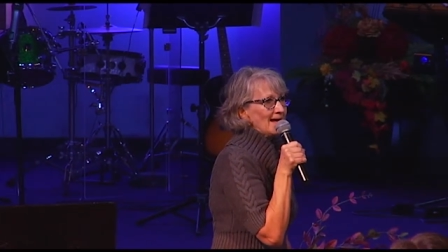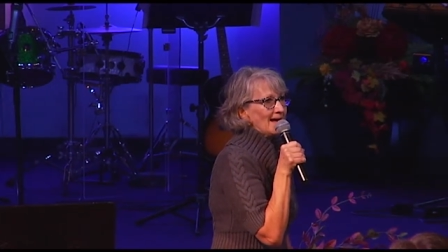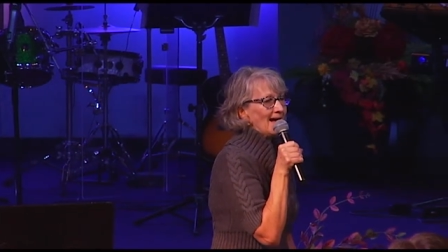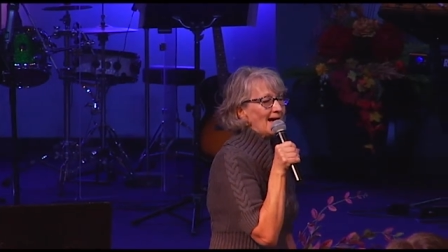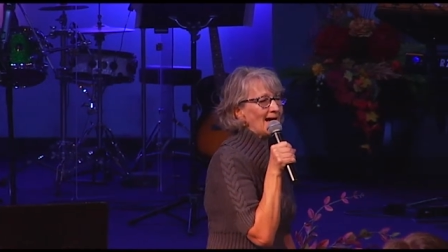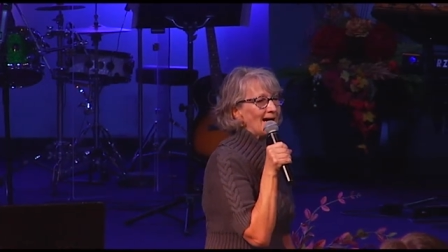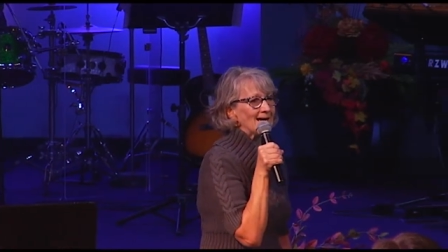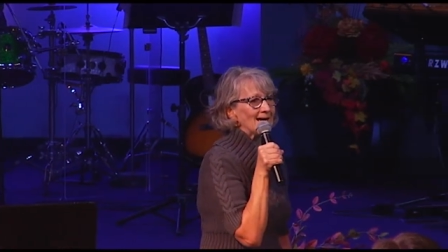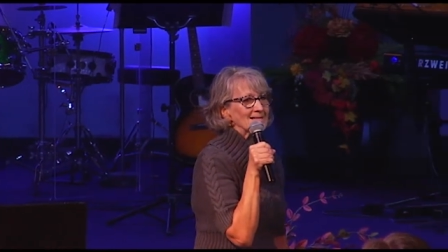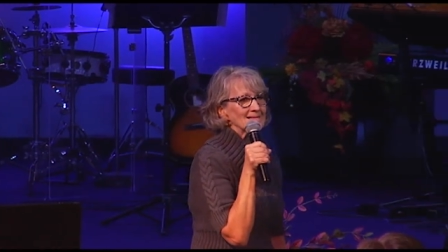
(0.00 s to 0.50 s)

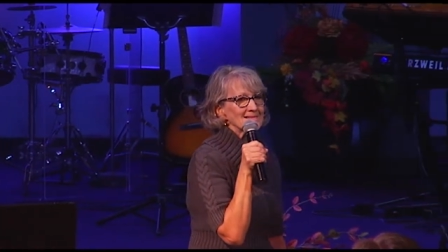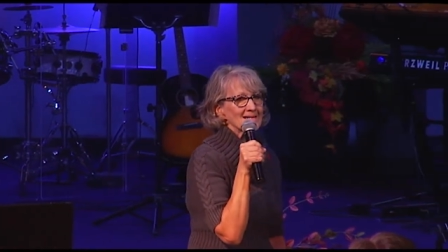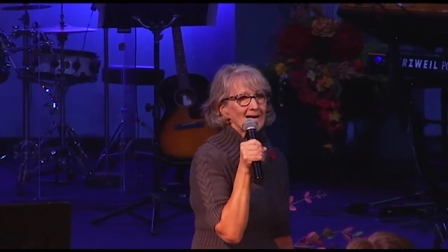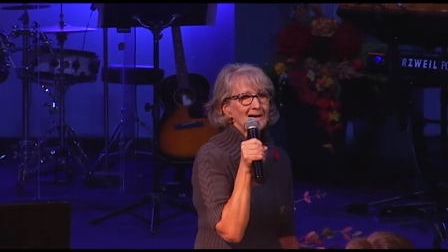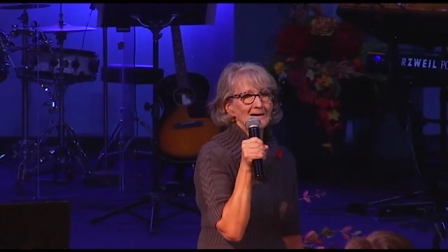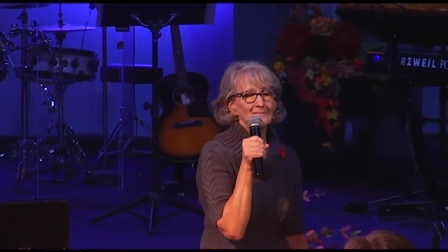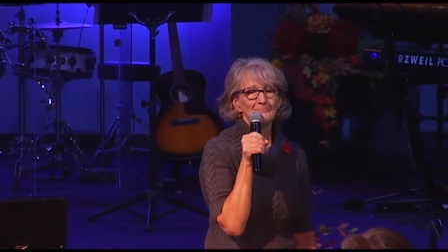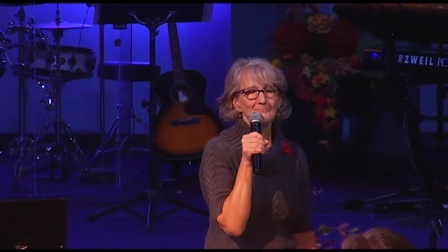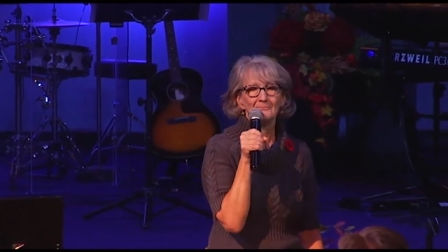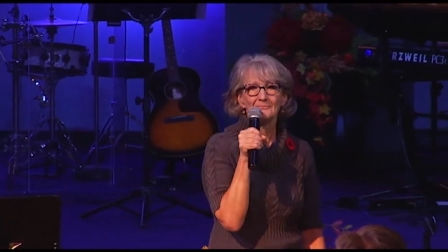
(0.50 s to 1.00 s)

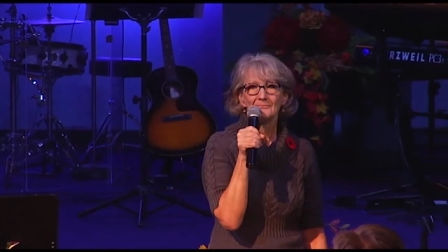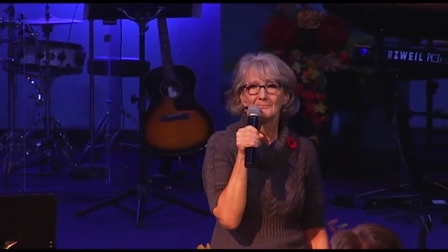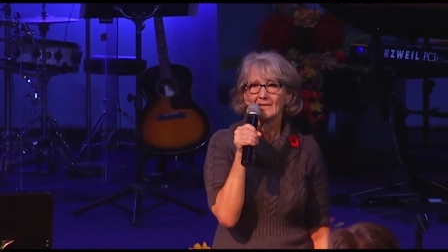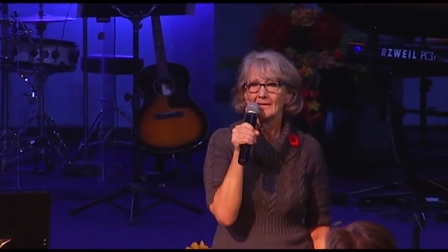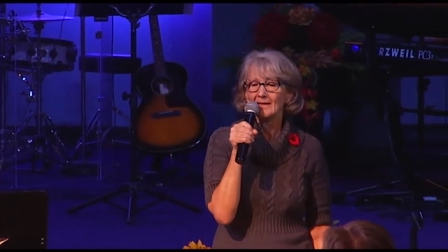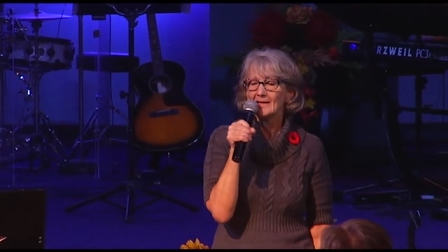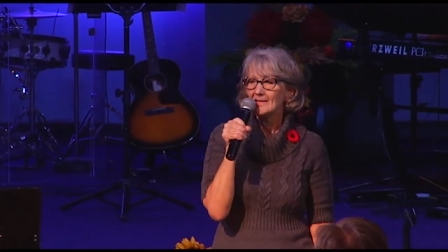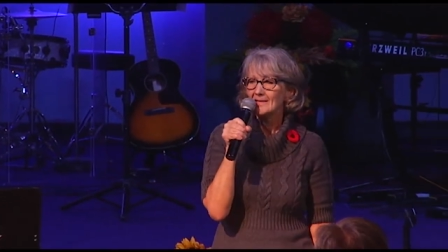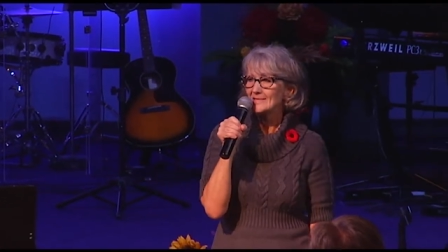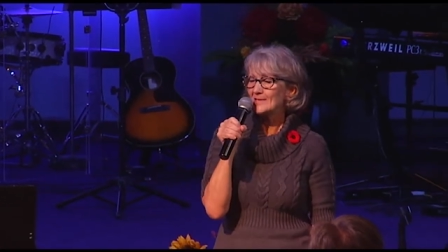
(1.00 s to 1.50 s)
And
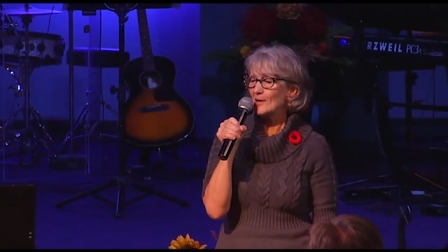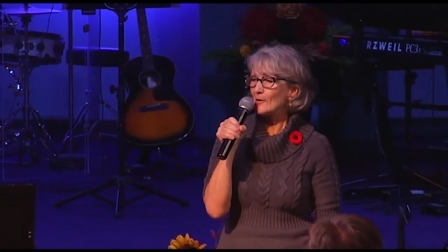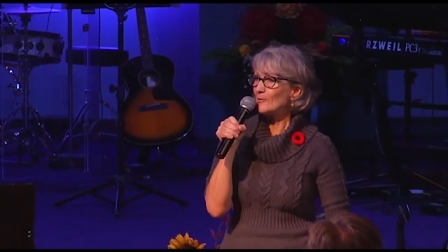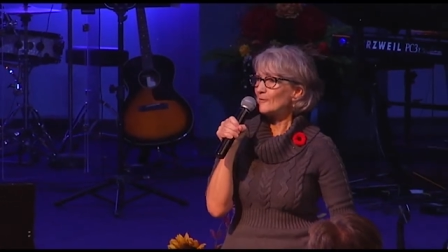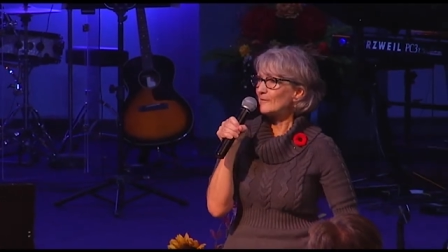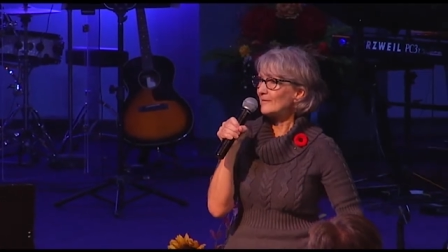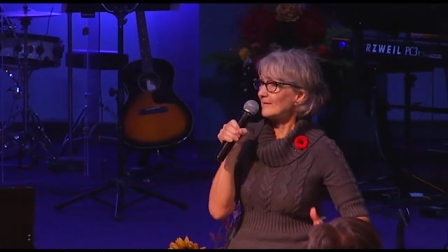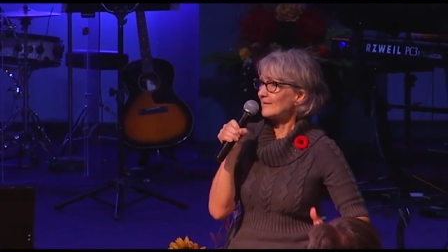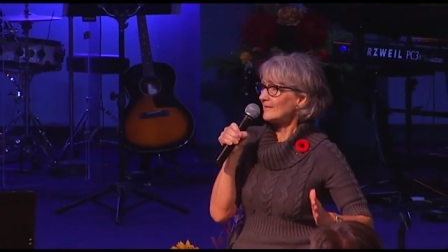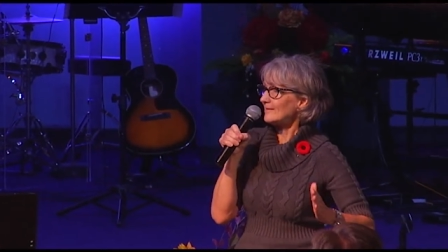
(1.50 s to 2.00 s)

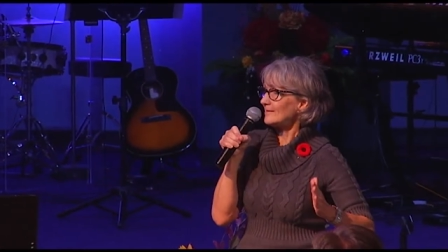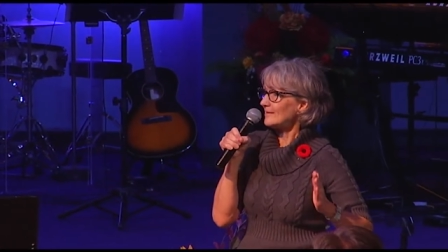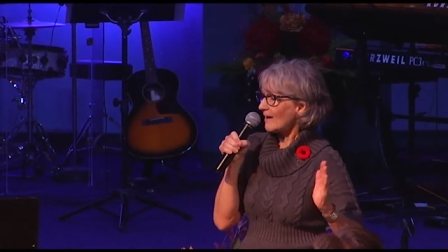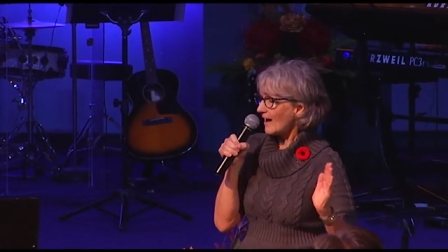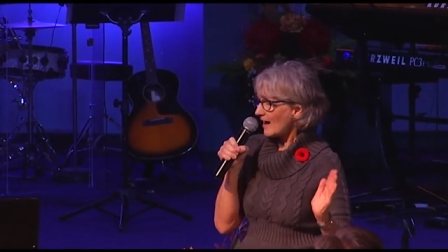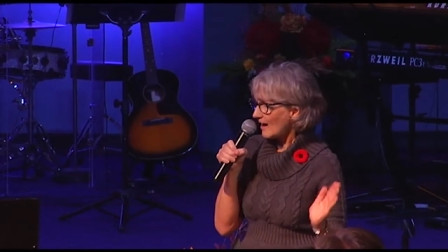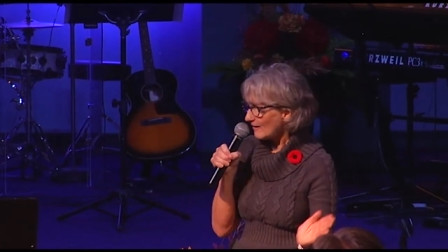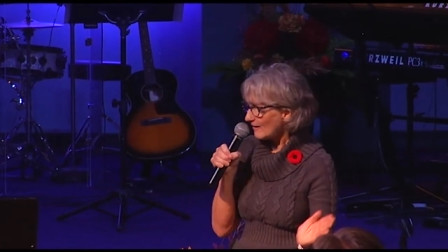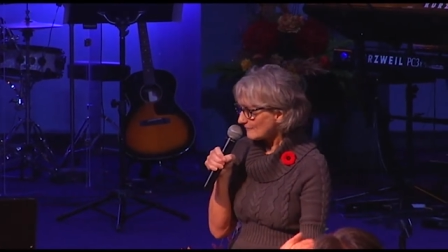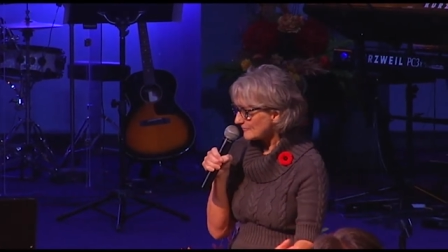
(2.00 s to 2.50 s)
so you
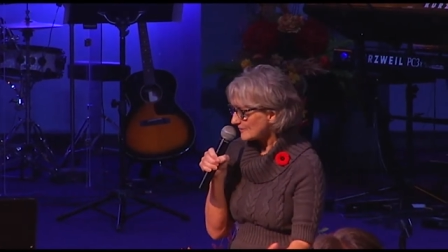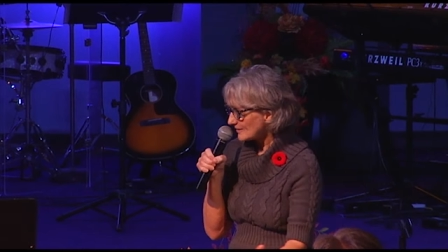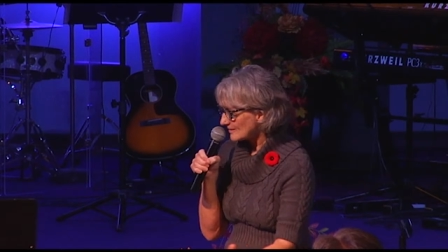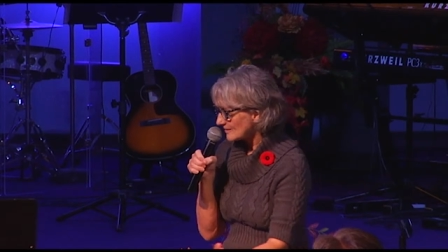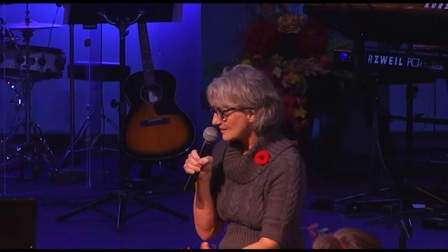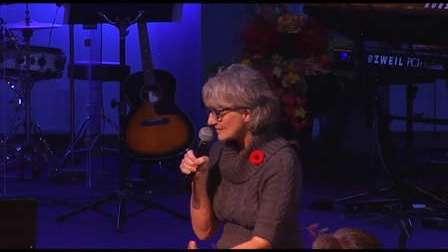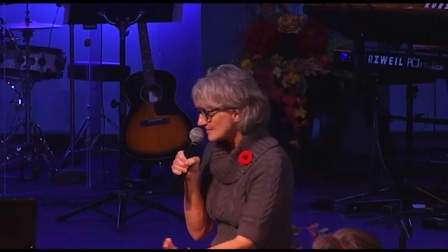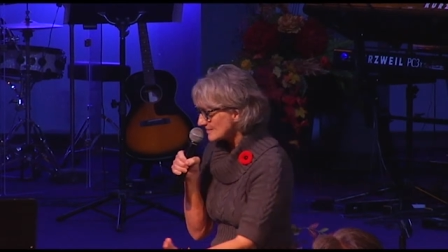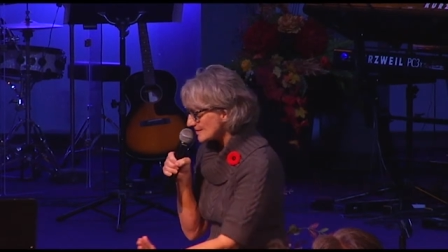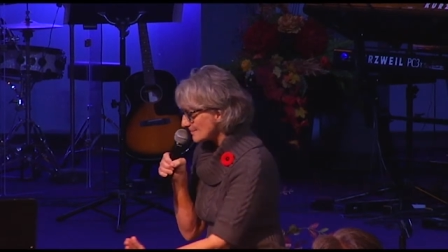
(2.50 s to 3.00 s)
have
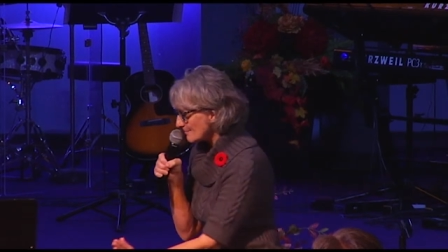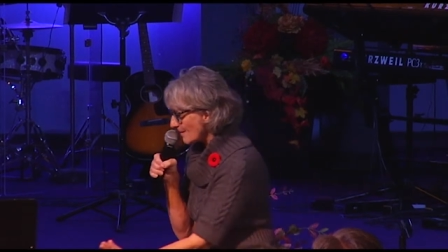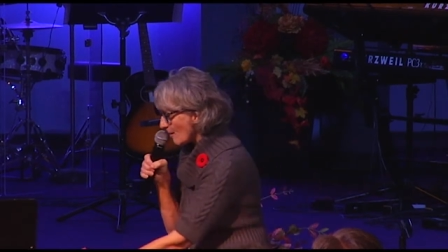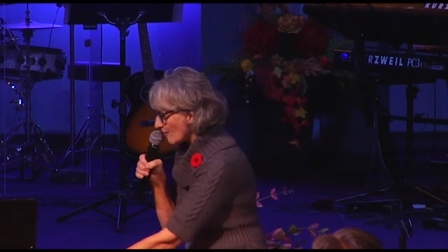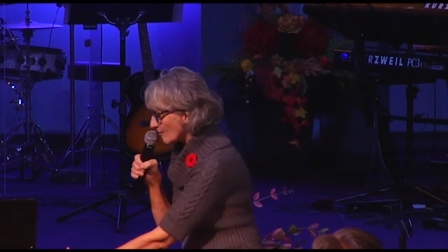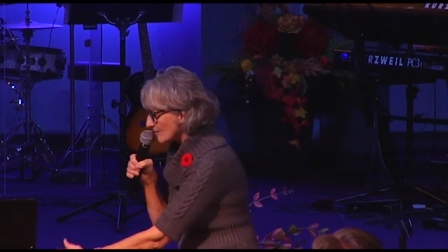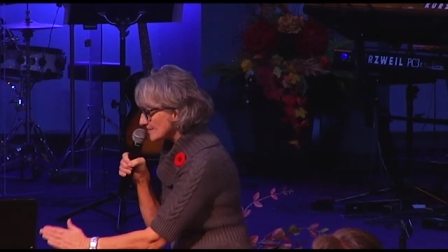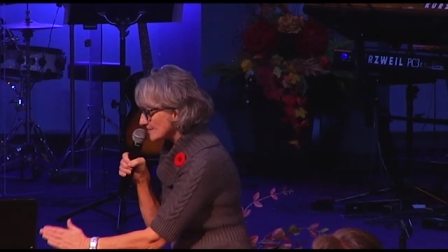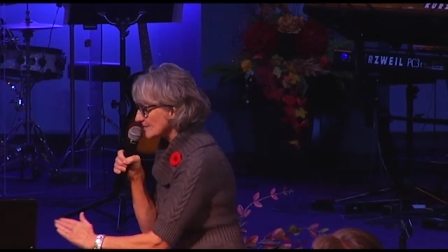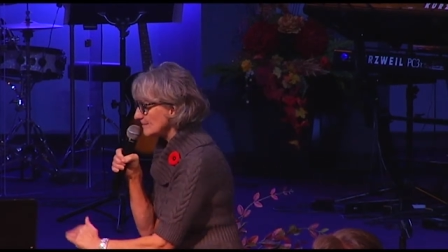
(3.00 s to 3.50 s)
the
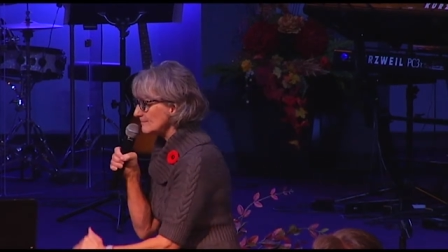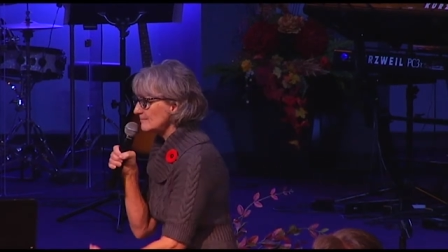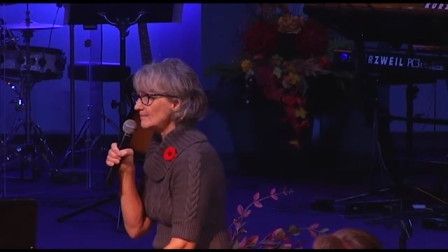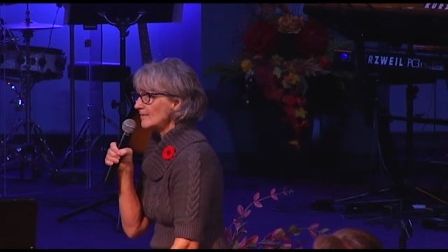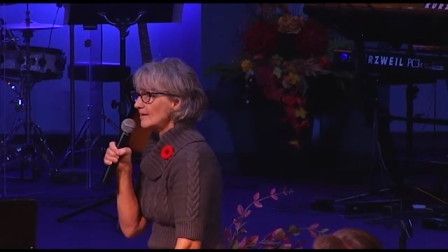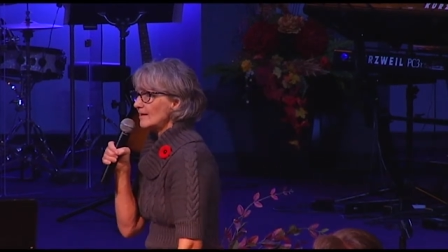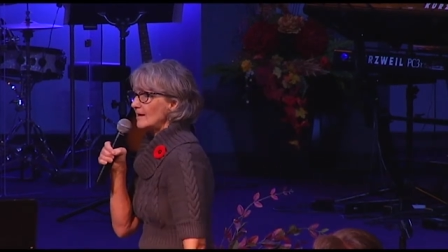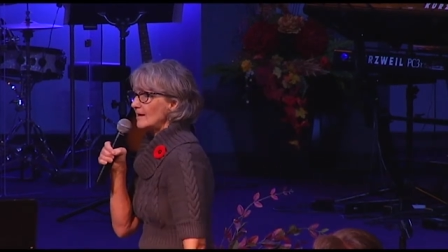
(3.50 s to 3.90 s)
Samaritan,